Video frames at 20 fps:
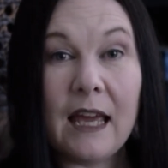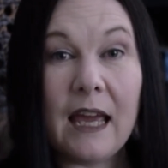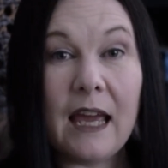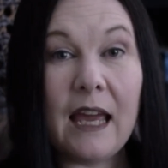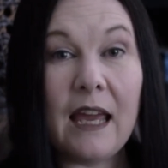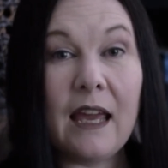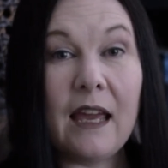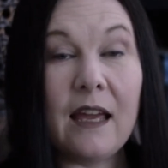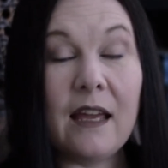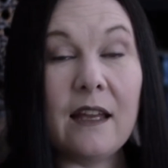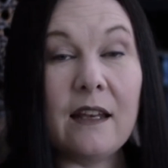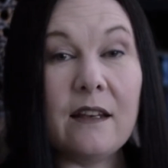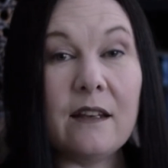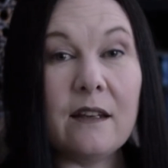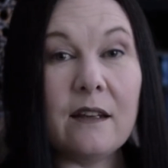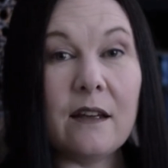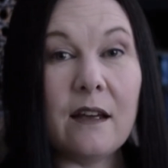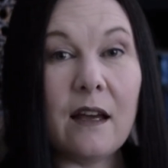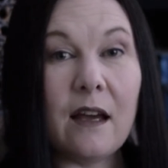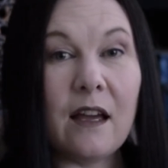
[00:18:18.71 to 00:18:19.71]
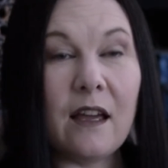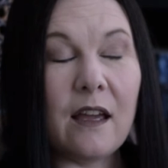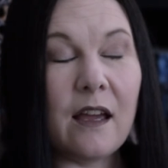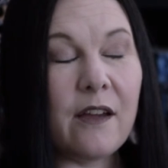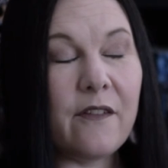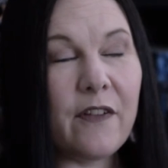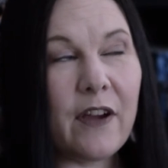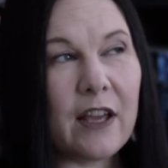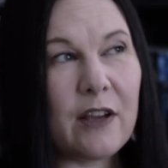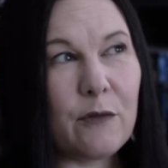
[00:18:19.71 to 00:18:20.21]
And I,
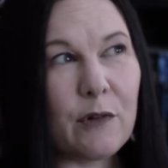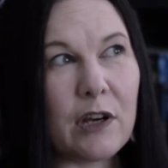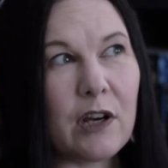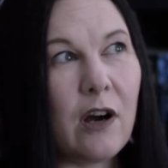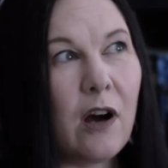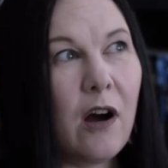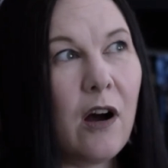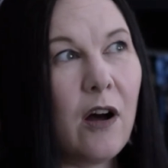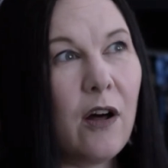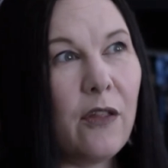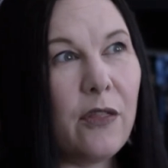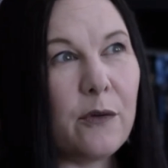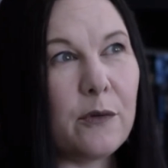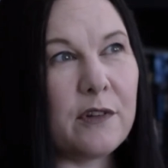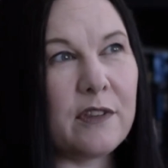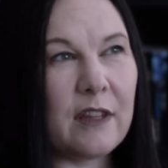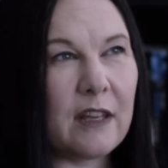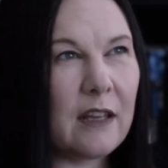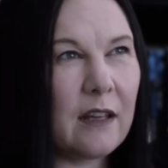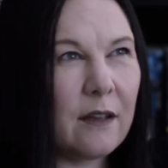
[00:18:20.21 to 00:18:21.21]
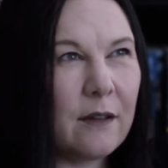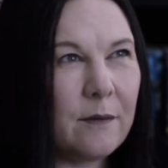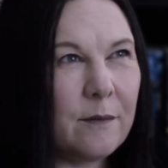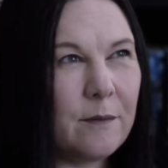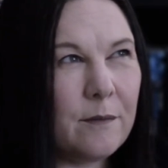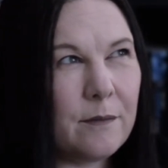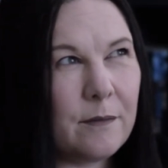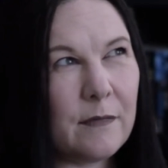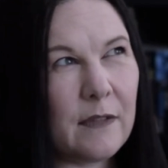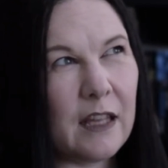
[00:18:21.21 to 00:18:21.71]
if I recall, there was like,
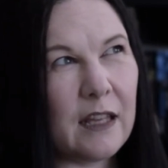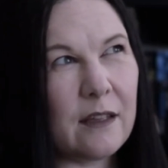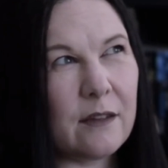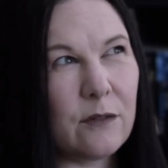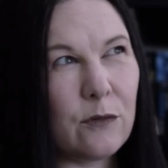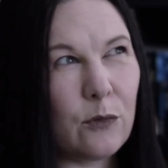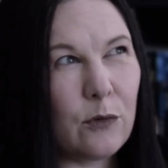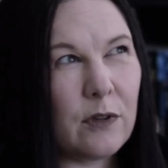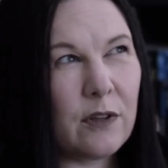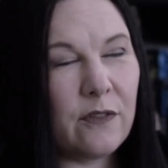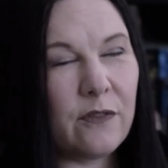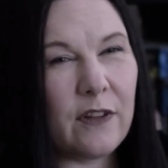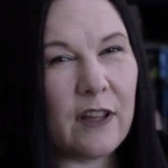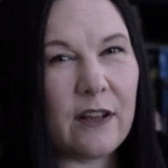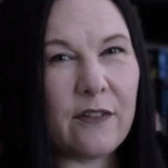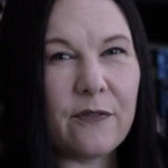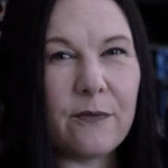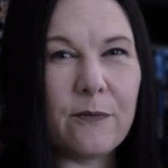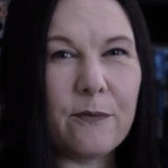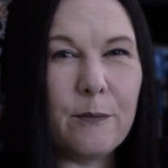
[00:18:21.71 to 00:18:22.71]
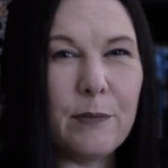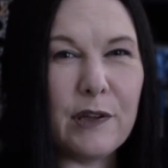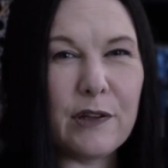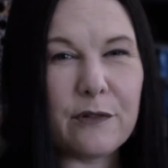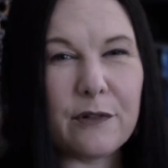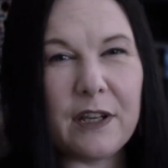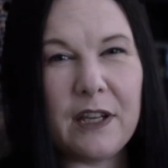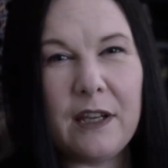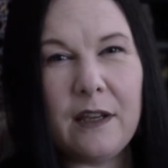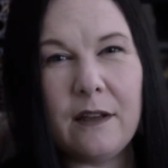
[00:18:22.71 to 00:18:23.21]
like sort of like
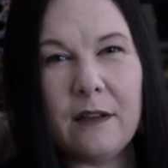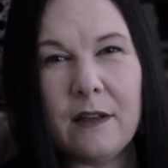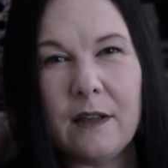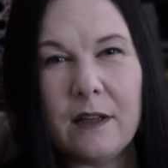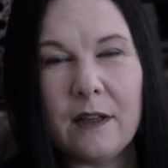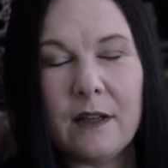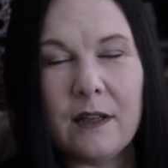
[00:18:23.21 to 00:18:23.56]
blurry